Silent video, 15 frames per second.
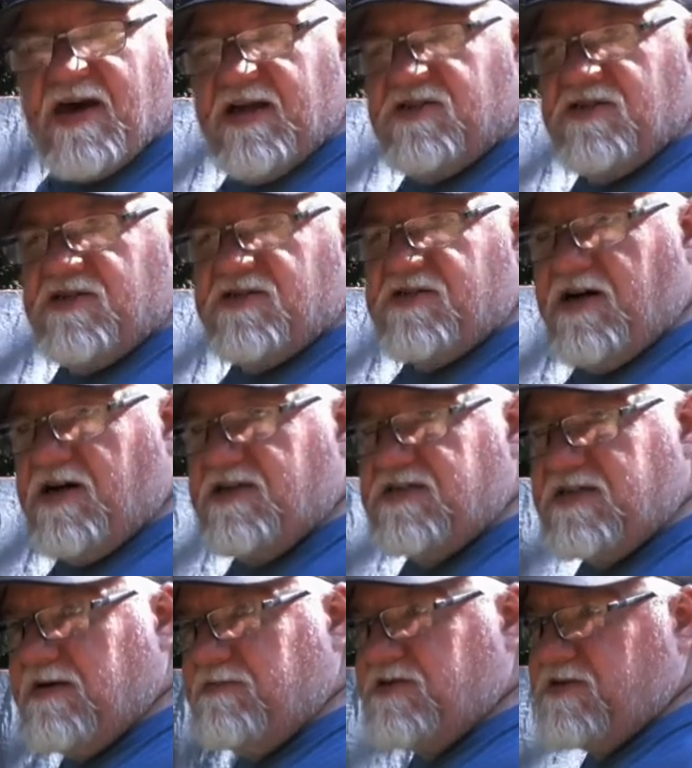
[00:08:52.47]
It just
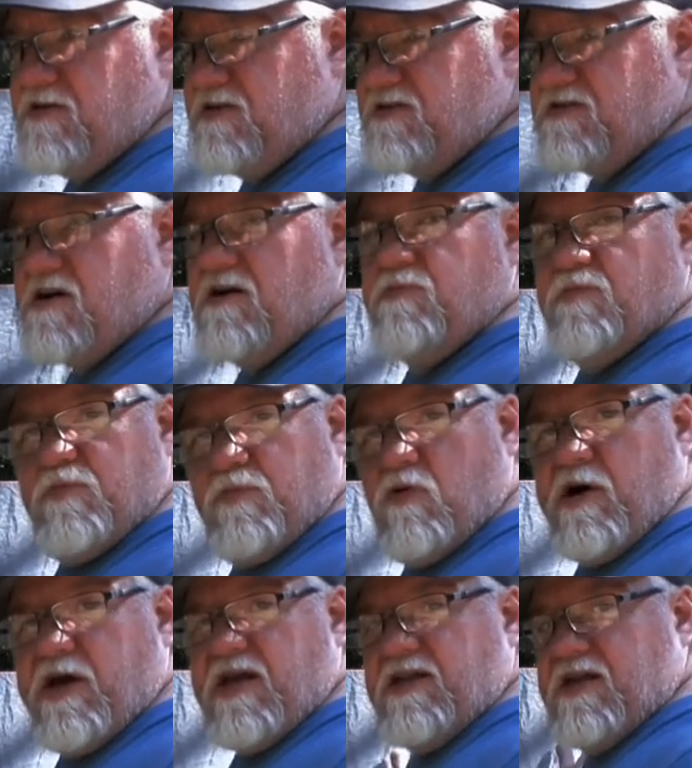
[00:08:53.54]
unzips to a certain
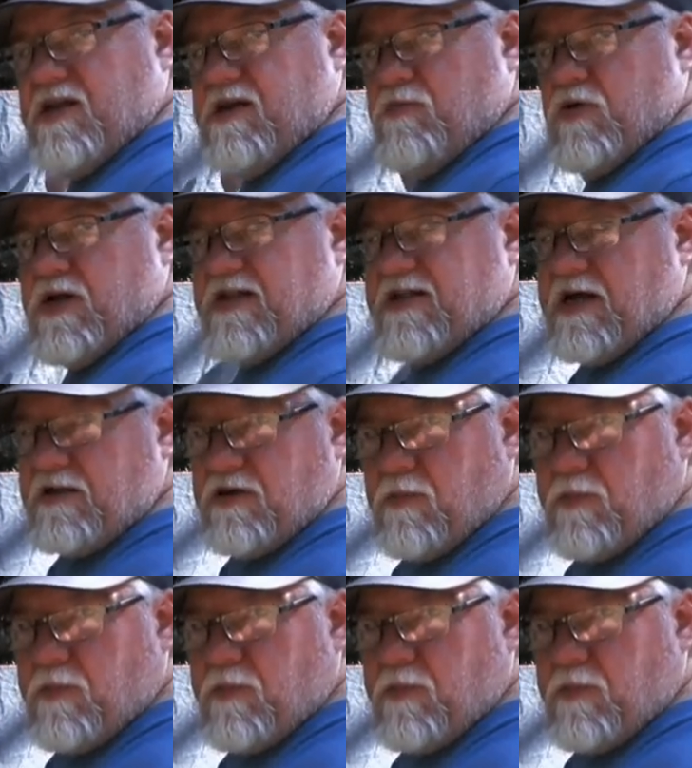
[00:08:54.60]
point, and then you put it in that little